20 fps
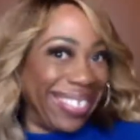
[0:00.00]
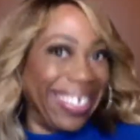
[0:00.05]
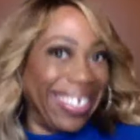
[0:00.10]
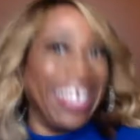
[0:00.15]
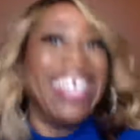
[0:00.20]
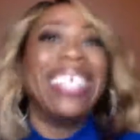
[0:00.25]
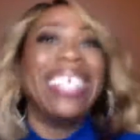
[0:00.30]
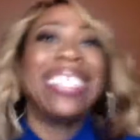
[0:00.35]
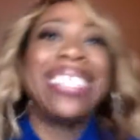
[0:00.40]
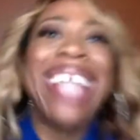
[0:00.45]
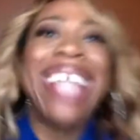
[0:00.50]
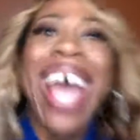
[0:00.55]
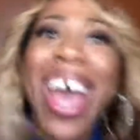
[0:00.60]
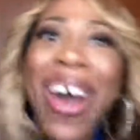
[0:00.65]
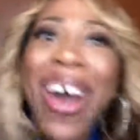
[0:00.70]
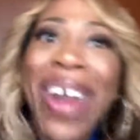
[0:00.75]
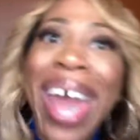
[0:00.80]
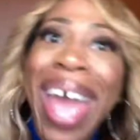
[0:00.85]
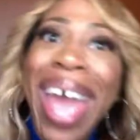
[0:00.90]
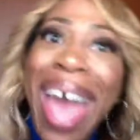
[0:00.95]
Stay on
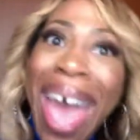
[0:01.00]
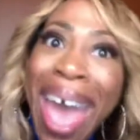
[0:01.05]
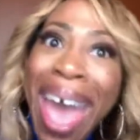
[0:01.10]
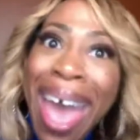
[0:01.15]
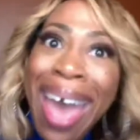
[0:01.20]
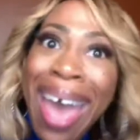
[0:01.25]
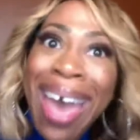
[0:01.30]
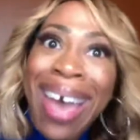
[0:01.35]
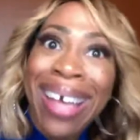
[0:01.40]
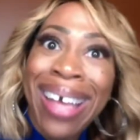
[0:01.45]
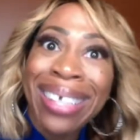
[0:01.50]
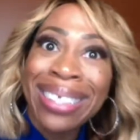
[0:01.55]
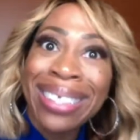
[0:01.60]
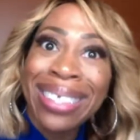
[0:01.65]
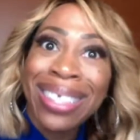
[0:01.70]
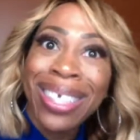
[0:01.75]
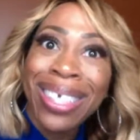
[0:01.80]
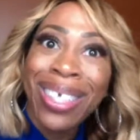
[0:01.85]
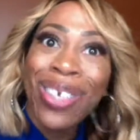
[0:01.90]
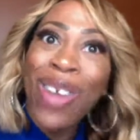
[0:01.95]
their ass.
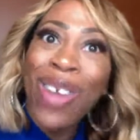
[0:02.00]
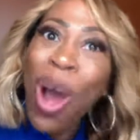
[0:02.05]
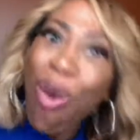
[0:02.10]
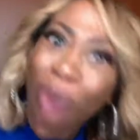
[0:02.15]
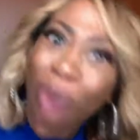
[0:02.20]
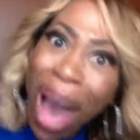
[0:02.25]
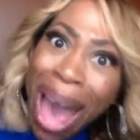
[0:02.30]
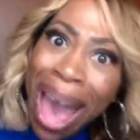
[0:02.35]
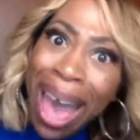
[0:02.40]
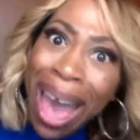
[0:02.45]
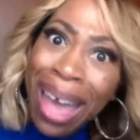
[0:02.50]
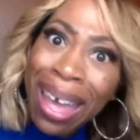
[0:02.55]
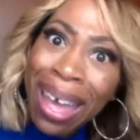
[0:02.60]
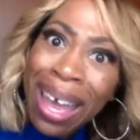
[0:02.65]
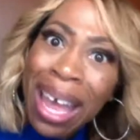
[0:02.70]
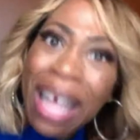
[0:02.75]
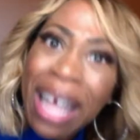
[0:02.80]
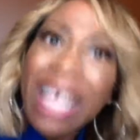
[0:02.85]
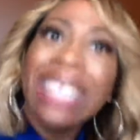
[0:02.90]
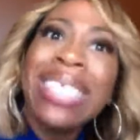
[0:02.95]
You know why?
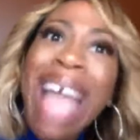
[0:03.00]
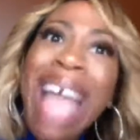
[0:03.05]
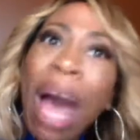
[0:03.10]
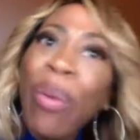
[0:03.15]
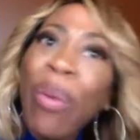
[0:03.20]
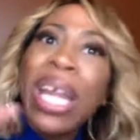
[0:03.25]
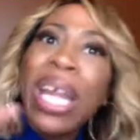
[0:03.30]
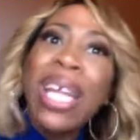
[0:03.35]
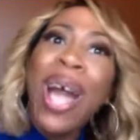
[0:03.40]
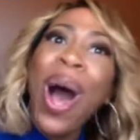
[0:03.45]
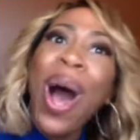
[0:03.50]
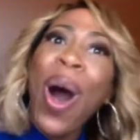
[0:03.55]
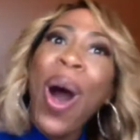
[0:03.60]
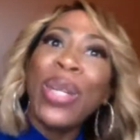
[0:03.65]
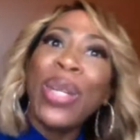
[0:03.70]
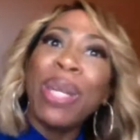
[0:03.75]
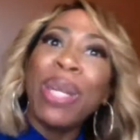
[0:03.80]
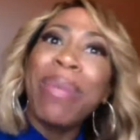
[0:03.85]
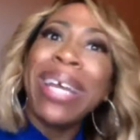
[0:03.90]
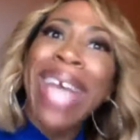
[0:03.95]
Because now we need to hold them
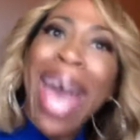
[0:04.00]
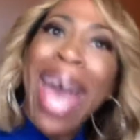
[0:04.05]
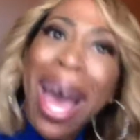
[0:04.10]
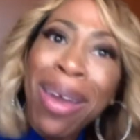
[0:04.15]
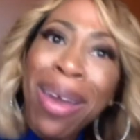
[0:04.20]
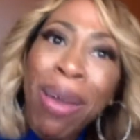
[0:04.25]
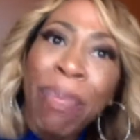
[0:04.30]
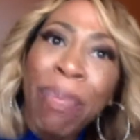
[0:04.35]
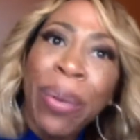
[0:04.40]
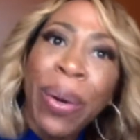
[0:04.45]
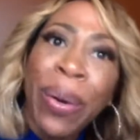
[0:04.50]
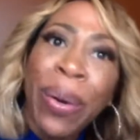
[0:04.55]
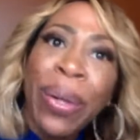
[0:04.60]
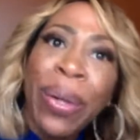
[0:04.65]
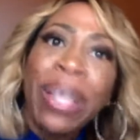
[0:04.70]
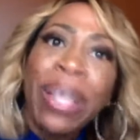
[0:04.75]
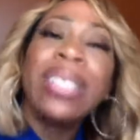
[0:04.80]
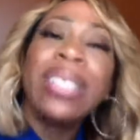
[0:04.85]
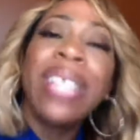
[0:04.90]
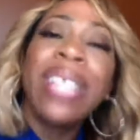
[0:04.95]
accountable.
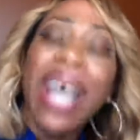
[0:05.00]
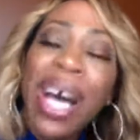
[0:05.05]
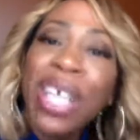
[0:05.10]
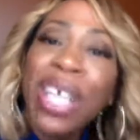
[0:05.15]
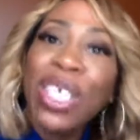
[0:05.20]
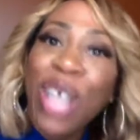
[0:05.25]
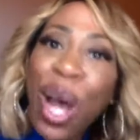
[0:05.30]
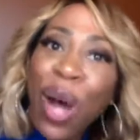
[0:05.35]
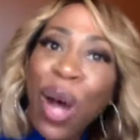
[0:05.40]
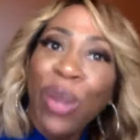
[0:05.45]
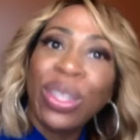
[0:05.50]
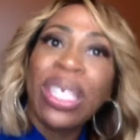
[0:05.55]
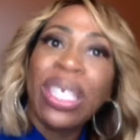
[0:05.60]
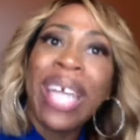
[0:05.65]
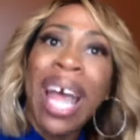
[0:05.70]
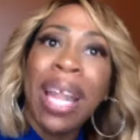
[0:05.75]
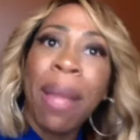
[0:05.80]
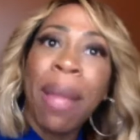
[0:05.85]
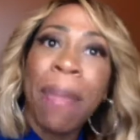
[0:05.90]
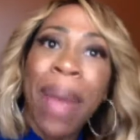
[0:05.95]
Doug Jones in
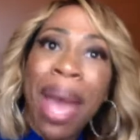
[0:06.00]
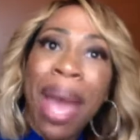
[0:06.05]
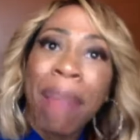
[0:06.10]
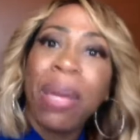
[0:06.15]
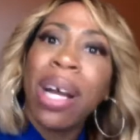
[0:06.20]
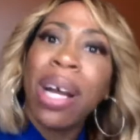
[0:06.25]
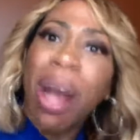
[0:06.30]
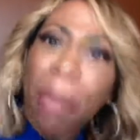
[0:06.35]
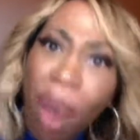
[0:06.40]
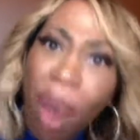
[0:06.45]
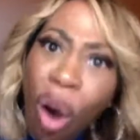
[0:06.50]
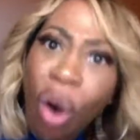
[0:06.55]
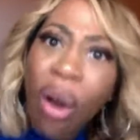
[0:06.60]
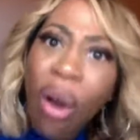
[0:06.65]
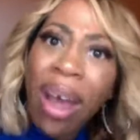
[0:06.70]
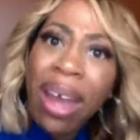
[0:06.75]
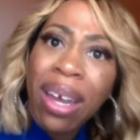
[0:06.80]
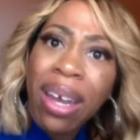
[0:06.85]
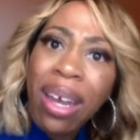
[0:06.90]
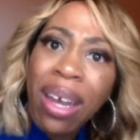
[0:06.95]
Alabama. Come
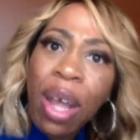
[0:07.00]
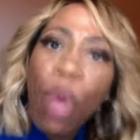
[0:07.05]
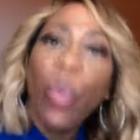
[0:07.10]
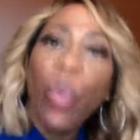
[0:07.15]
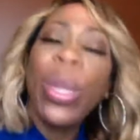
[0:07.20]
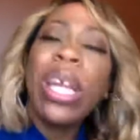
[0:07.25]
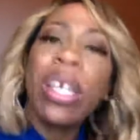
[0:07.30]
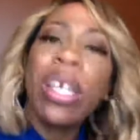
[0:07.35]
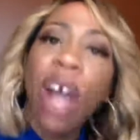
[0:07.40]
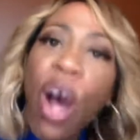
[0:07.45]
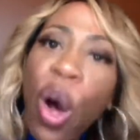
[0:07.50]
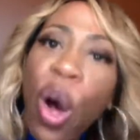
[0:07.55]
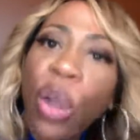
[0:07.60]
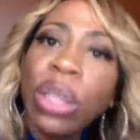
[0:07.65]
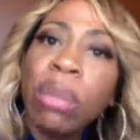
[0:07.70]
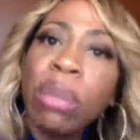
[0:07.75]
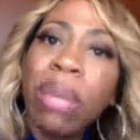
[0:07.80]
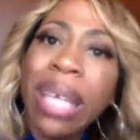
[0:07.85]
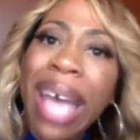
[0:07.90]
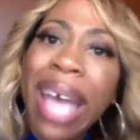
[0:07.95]
on. We need to hold them
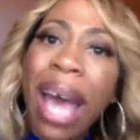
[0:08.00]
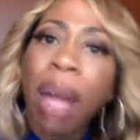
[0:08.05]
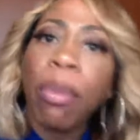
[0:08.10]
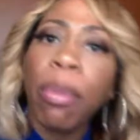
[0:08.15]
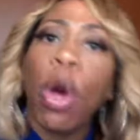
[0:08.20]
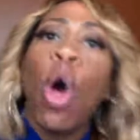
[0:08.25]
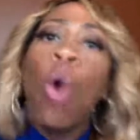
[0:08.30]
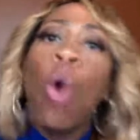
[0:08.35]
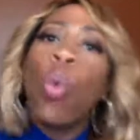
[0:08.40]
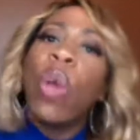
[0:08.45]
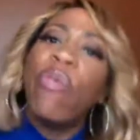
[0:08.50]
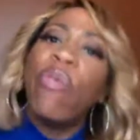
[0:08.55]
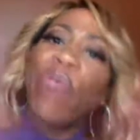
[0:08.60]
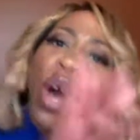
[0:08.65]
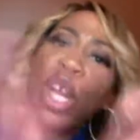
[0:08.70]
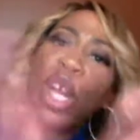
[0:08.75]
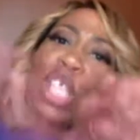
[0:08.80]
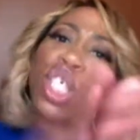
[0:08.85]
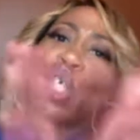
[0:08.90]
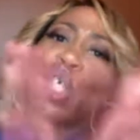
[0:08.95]
accountable. We
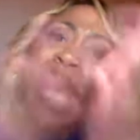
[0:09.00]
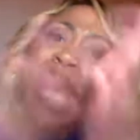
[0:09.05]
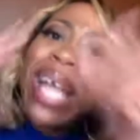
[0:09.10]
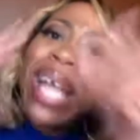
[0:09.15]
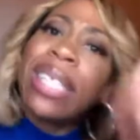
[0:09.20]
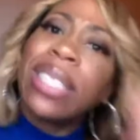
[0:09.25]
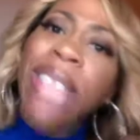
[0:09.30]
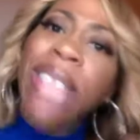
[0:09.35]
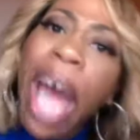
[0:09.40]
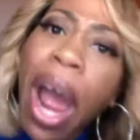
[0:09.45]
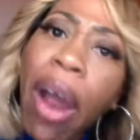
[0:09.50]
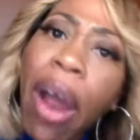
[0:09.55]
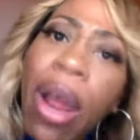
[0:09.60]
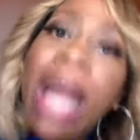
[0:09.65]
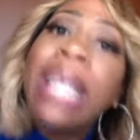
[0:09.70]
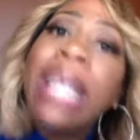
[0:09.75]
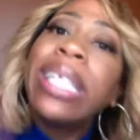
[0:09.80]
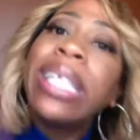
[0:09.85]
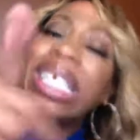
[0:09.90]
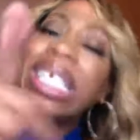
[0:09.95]
voted you in, sir.
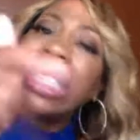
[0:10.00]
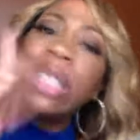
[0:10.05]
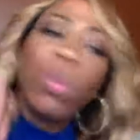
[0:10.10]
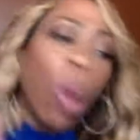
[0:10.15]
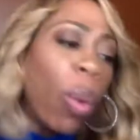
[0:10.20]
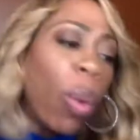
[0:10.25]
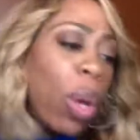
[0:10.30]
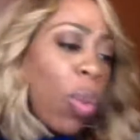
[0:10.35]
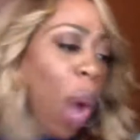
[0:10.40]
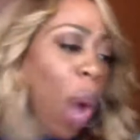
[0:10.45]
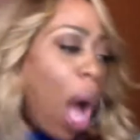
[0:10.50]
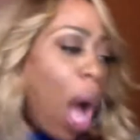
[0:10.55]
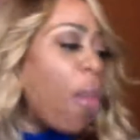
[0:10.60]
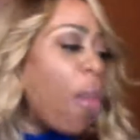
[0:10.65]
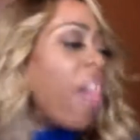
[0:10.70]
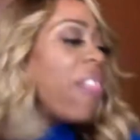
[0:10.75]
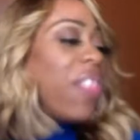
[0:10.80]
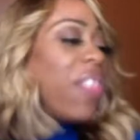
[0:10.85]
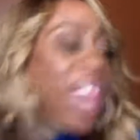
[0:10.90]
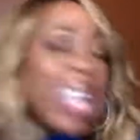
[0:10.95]
This is what we want.
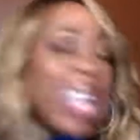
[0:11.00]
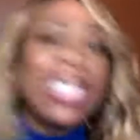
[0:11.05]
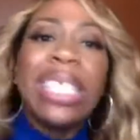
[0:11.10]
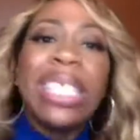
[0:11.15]
This is